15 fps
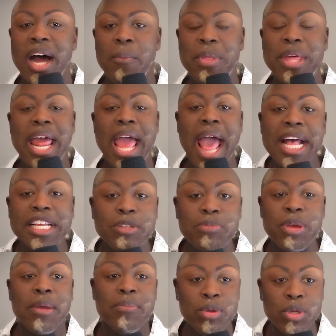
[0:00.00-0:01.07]
It has to
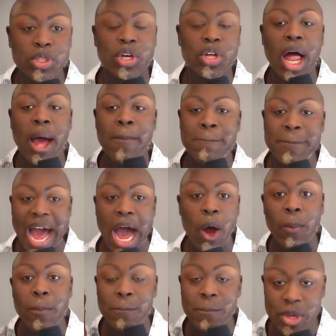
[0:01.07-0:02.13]
be a musical
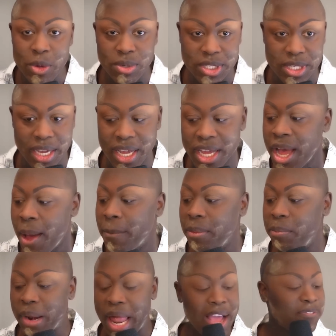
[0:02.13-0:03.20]
about music. But
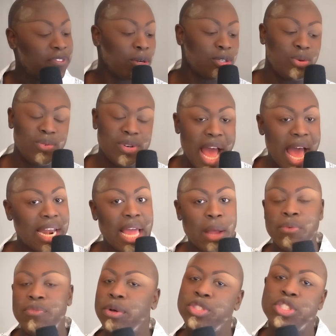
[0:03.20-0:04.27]
black folks do not like
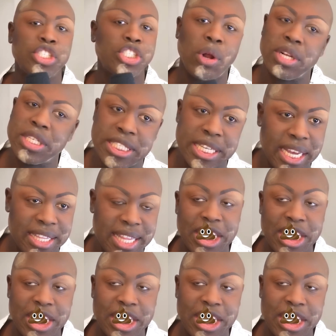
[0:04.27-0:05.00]
when folks just start singing.